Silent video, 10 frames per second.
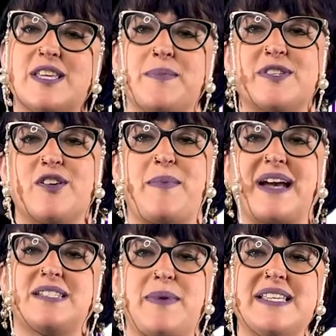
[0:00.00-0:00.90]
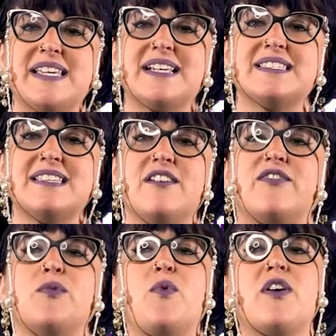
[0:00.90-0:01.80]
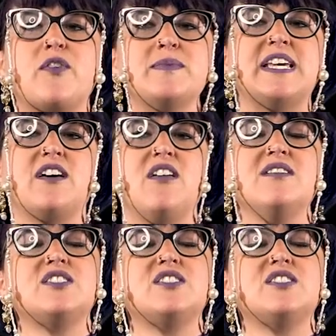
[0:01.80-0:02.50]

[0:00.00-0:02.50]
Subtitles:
episode of Back to Basics. For more from Tickle,